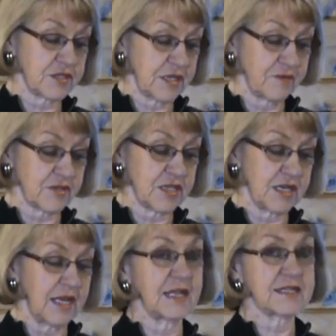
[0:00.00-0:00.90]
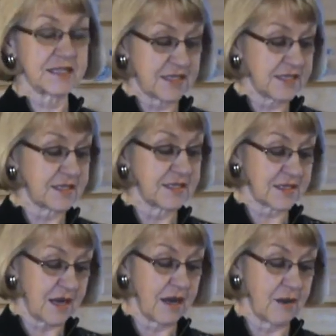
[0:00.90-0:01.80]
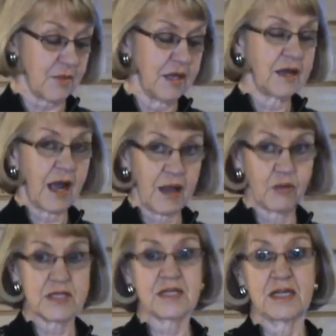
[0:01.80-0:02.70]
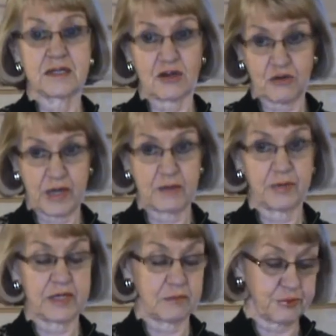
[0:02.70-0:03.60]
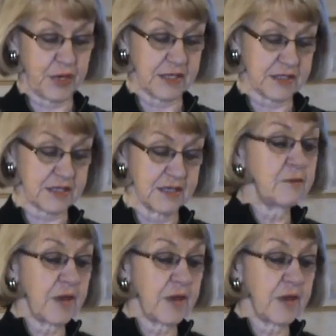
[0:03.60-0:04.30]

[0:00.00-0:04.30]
Severson and his assistant Tom, I was incredibly impressed.